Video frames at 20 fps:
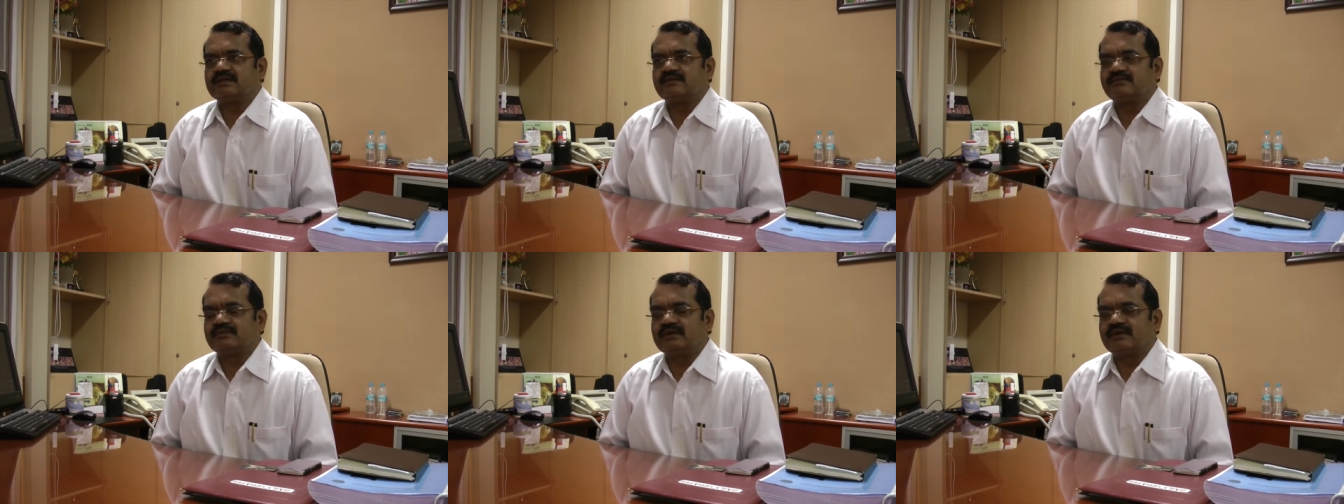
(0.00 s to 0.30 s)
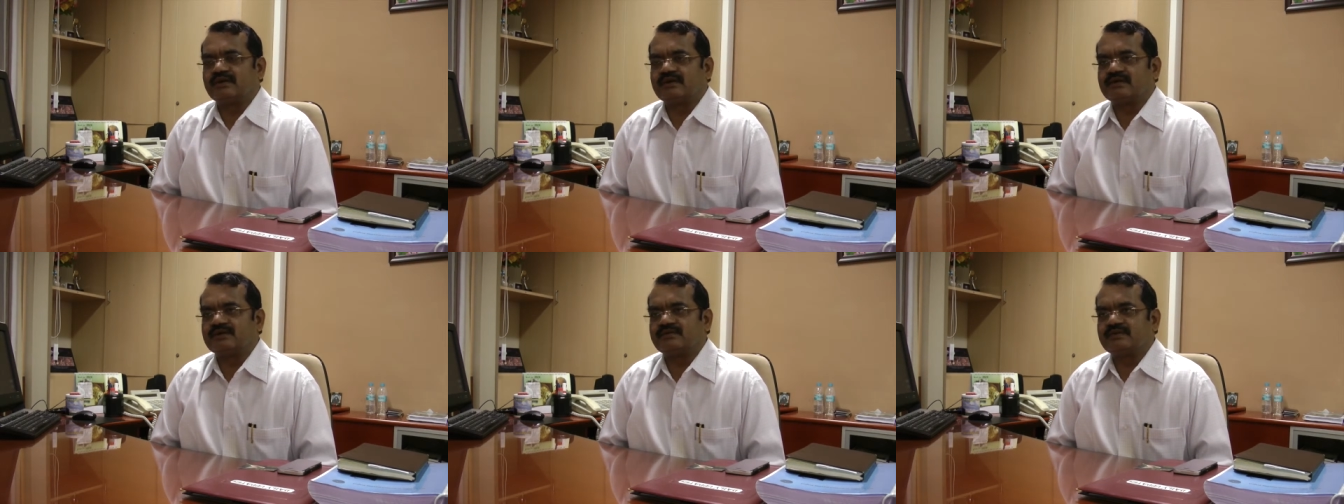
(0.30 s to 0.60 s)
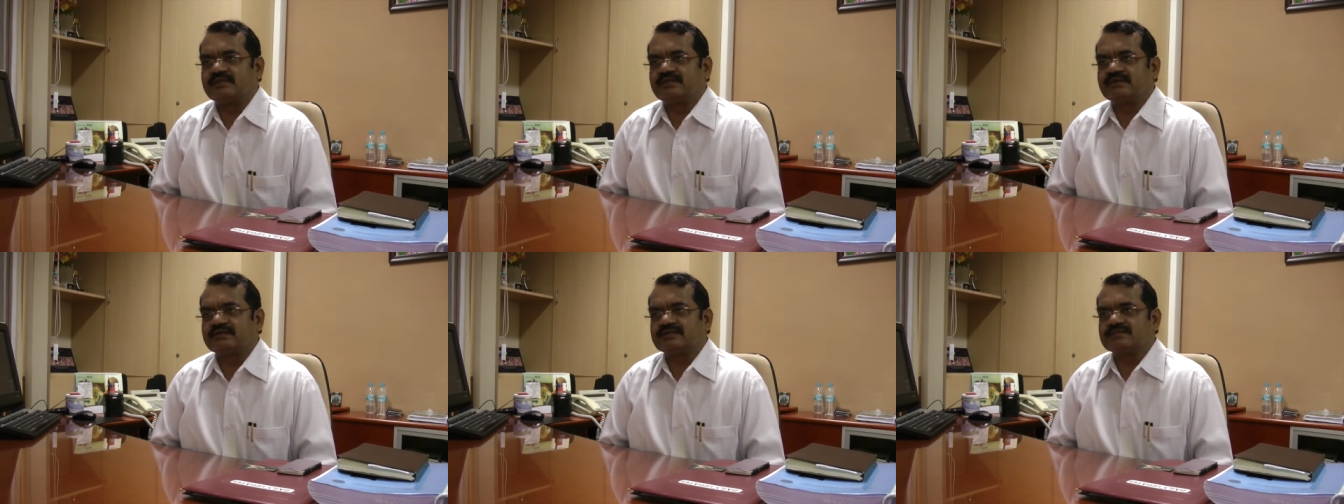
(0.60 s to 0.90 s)
We have
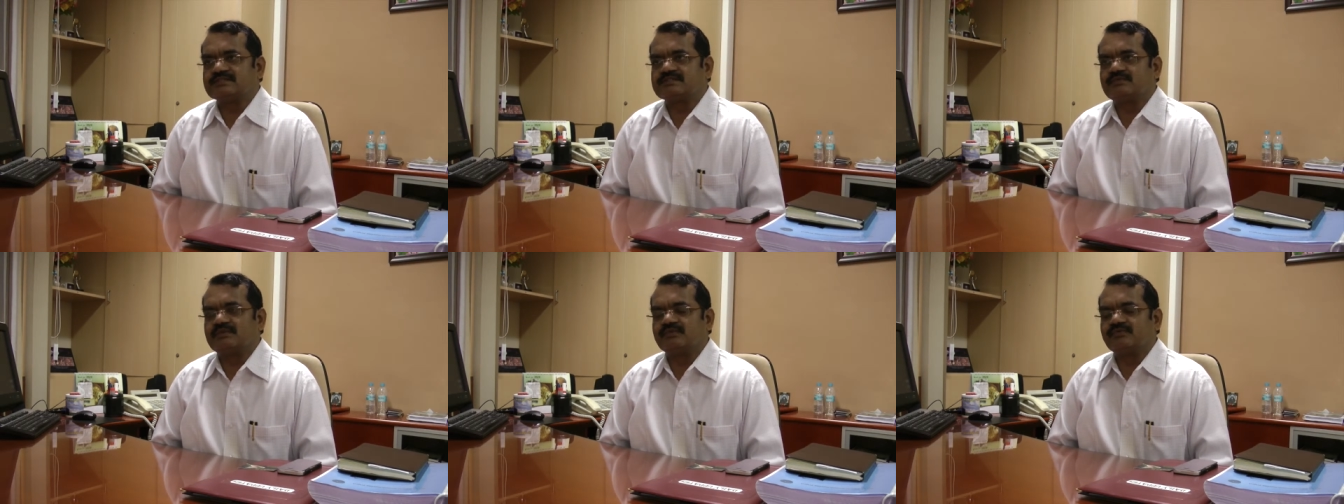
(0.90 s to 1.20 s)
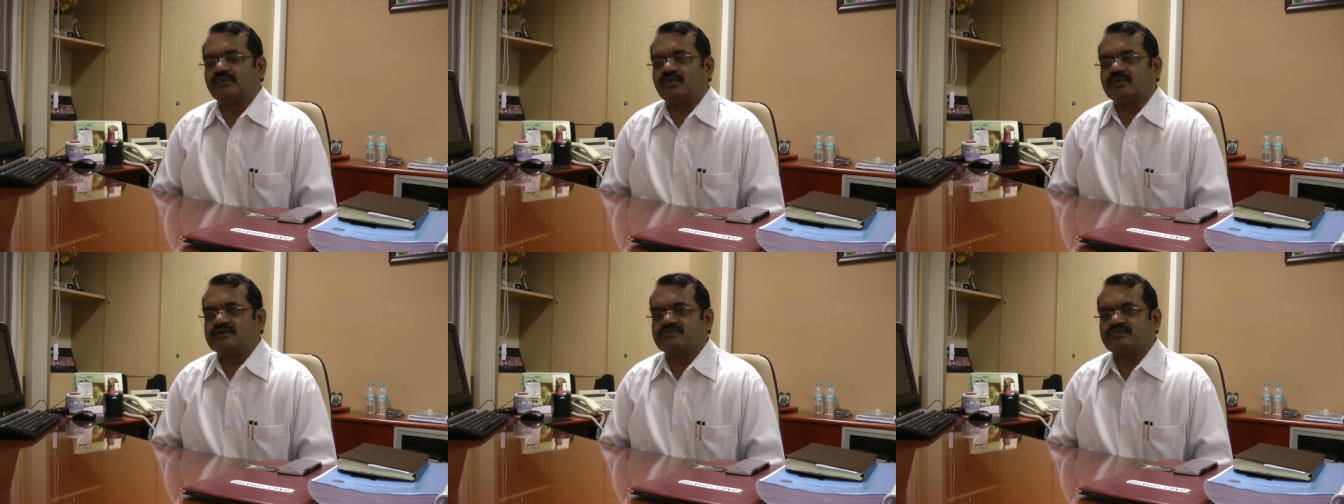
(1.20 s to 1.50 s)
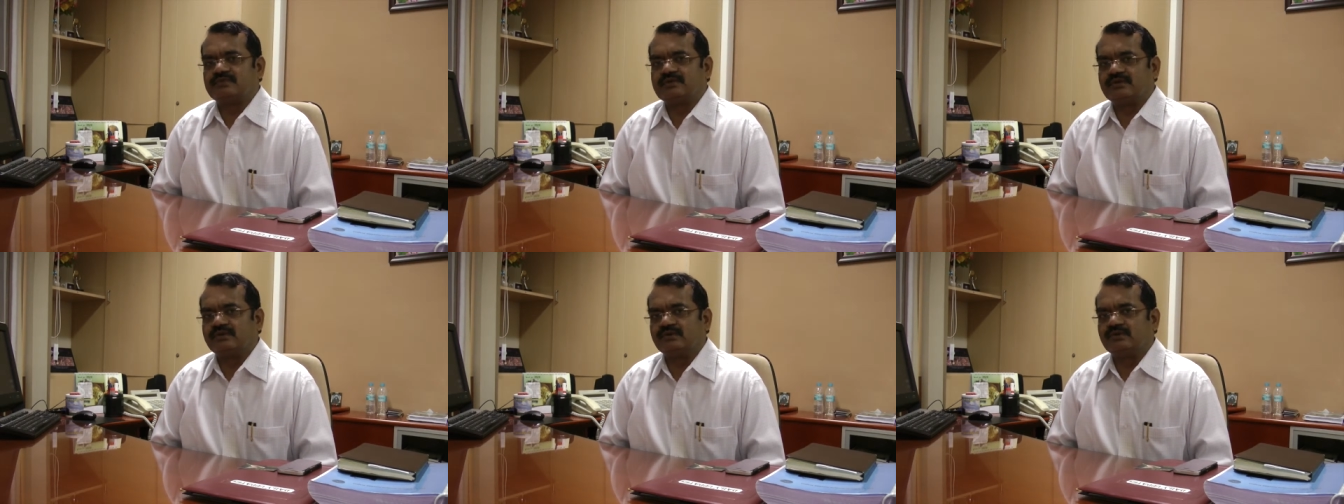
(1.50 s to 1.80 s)
underwent the test because once
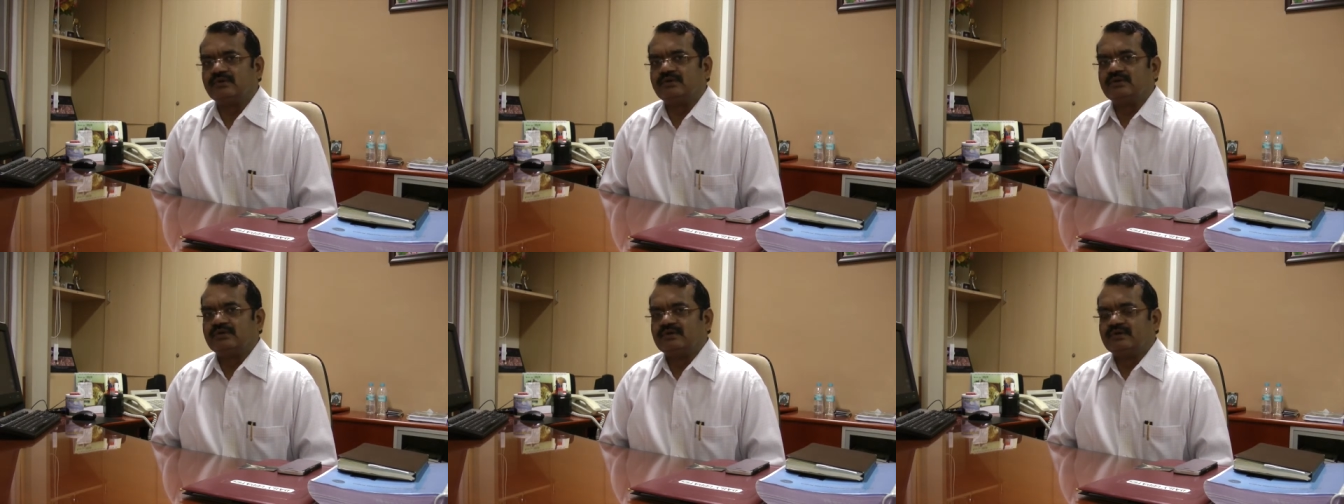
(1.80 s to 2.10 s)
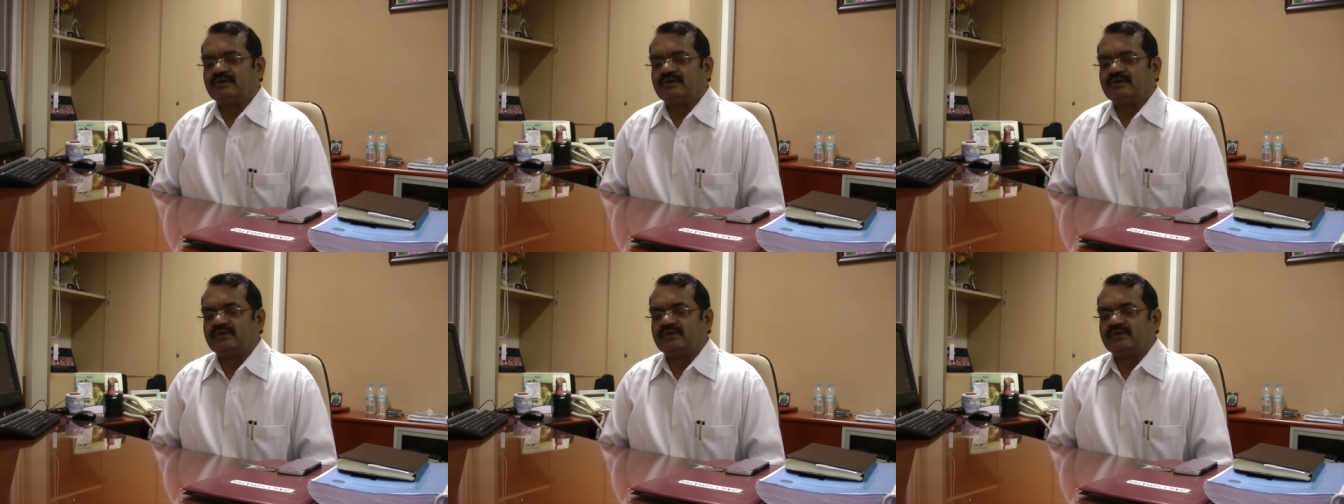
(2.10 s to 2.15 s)
we know